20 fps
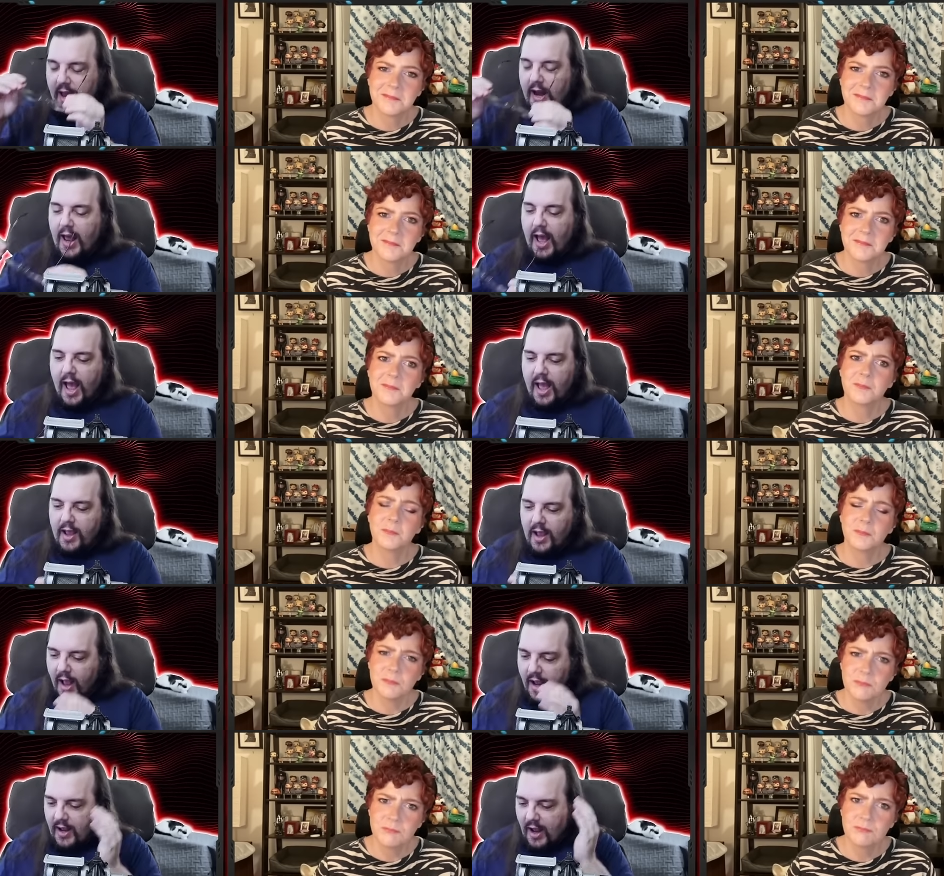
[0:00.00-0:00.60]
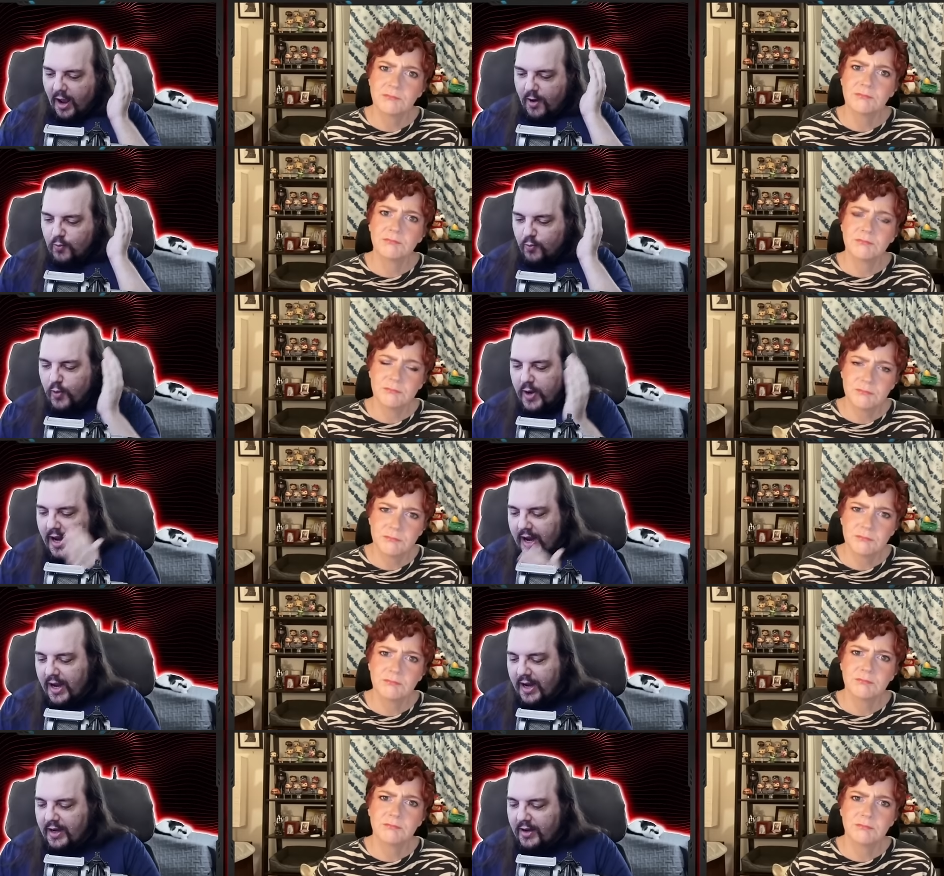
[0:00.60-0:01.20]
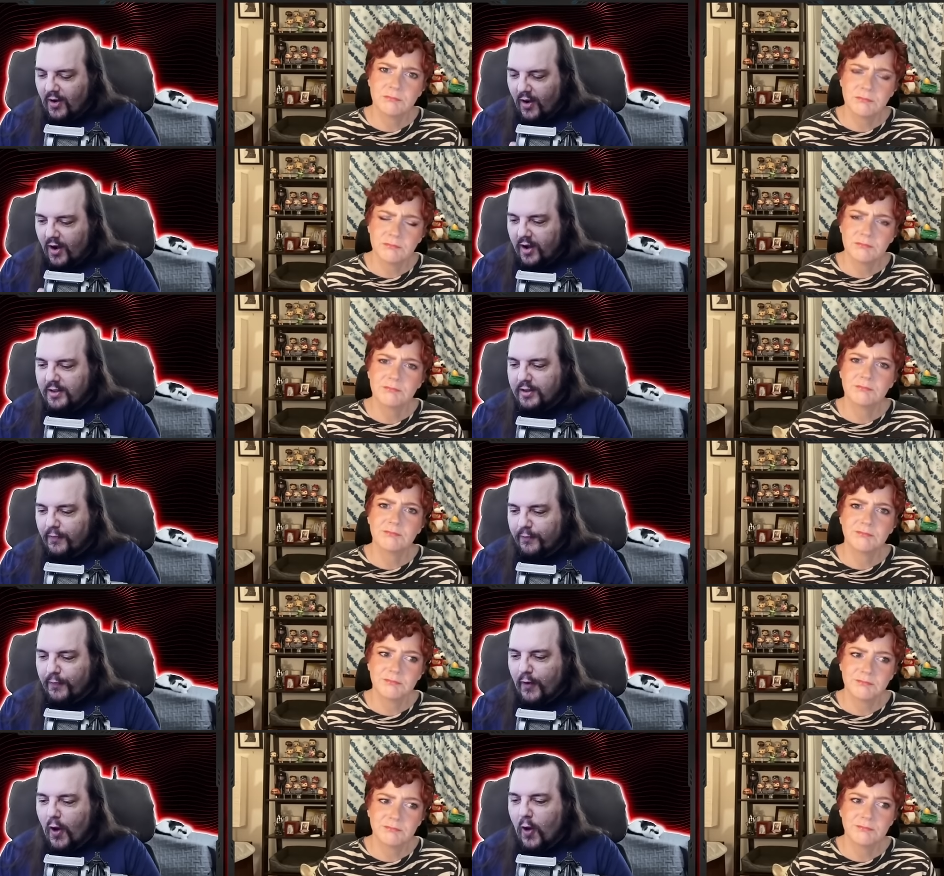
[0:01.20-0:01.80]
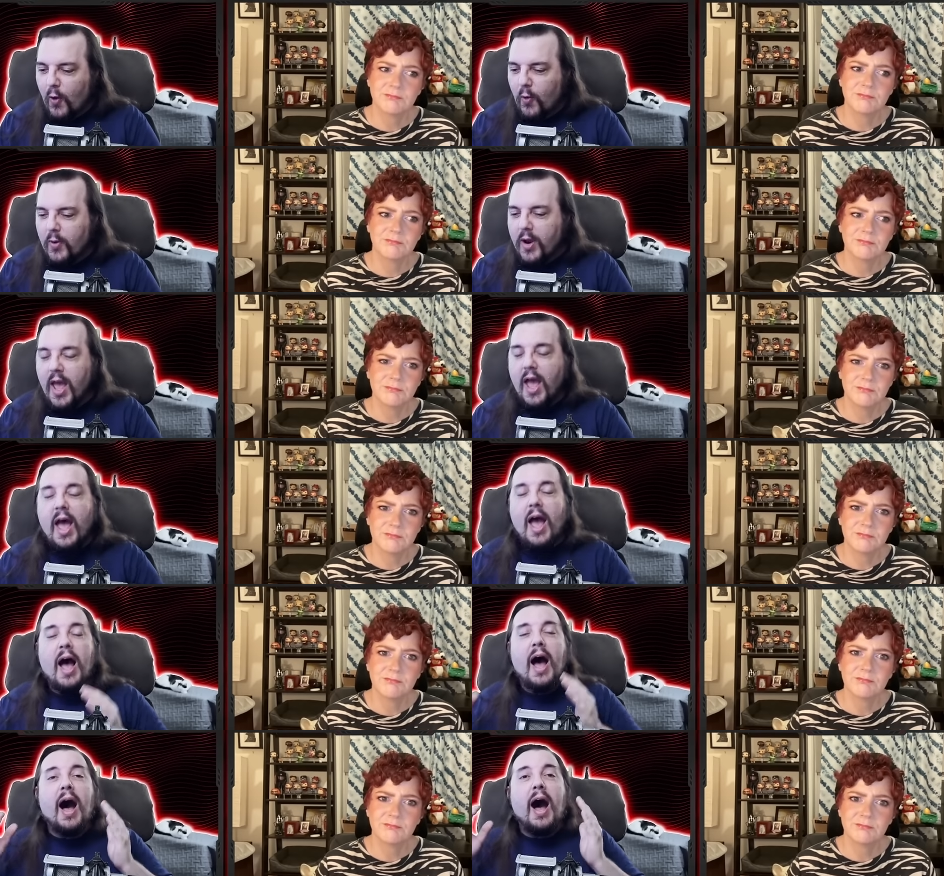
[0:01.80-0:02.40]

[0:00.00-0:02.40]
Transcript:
Speaker 1: And I, I, I read on the phone.